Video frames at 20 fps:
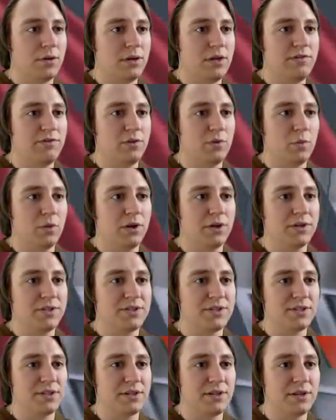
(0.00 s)
Even
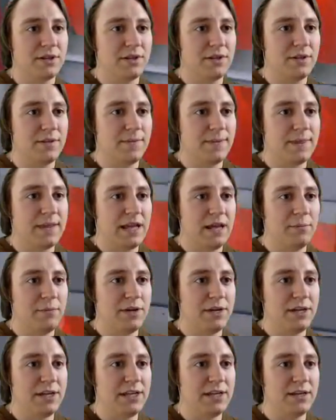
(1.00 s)
worse. I'm
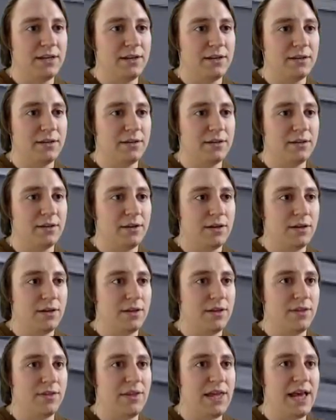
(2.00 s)
going to need
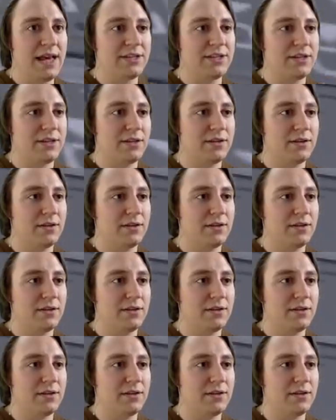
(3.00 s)
that.